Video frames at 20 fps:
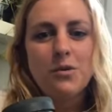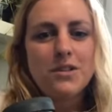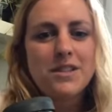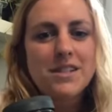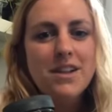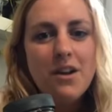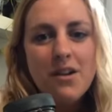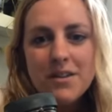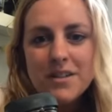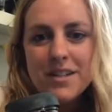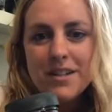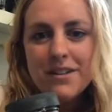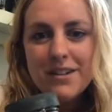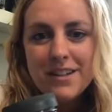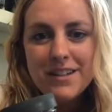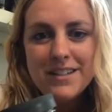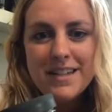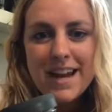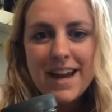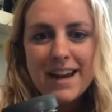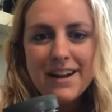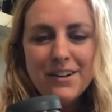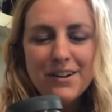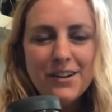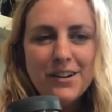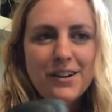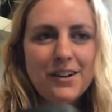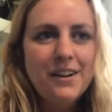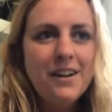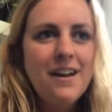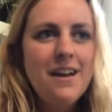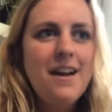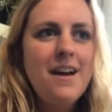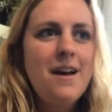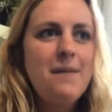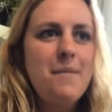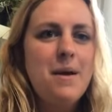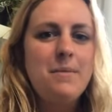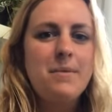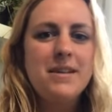old salsa container,
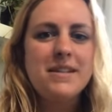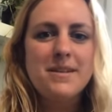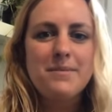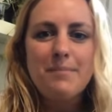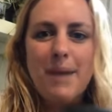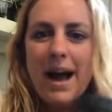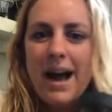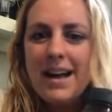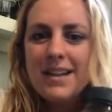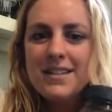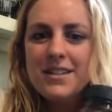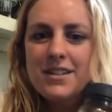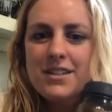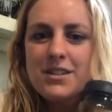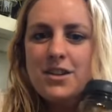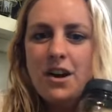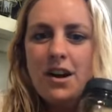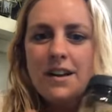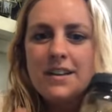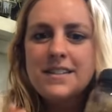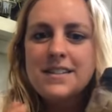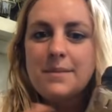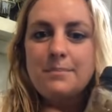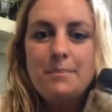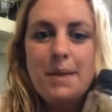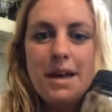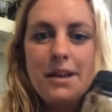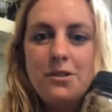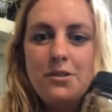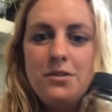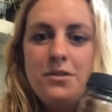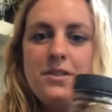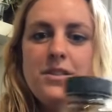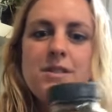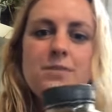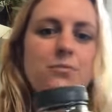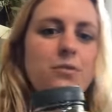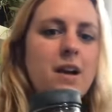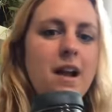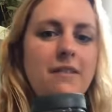maybe some pasta sauce, some
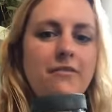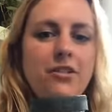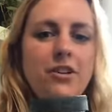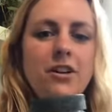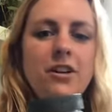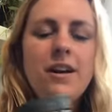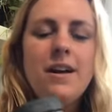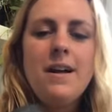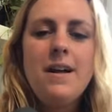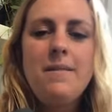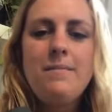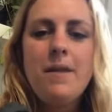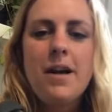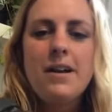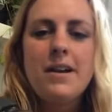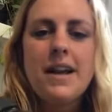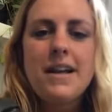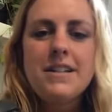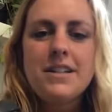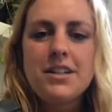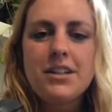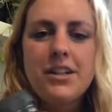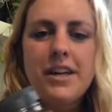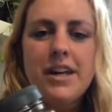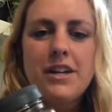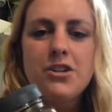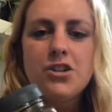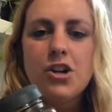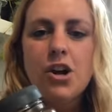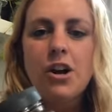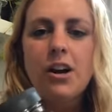pickles, whatever. A nice clean